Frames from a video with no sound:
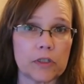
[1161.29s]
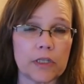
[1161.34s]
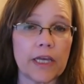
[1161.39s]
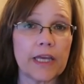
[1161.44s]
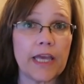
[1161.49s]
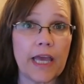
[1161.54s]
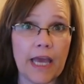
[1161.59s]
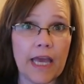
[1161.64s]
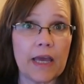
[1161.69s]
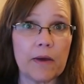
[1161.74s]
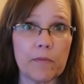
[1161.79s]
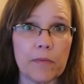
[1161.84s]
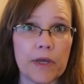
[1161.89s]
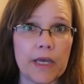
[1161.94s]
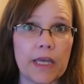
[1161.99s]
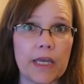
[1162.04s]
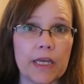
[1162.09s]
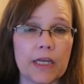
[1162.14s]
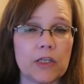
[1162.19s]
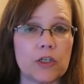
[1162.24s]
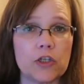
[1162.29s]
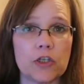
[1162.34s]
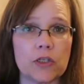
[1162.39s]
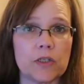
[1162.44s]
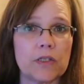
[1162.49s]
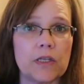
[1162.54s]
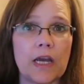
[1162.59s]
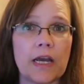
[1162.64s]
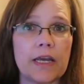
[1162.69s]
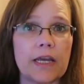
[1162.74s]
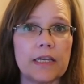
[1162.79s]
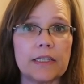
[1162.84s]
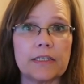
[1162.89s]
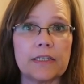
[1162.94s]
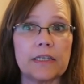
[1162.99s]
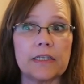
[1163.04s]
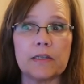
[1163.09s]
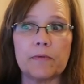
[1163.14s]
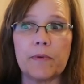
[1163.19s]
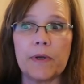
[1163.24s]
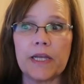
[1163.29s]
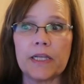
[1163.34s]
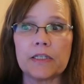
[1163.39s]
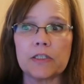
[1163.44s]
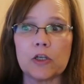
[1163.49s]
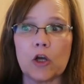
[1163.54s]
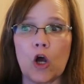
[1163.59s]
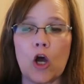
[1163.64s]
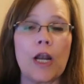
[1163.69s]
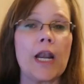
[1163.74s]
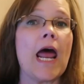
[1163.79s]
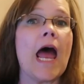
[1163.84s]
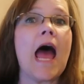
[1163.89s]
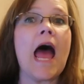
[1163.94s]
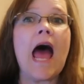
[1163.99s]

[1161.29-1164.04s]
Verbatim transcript: They can be. It just, I guess it depends on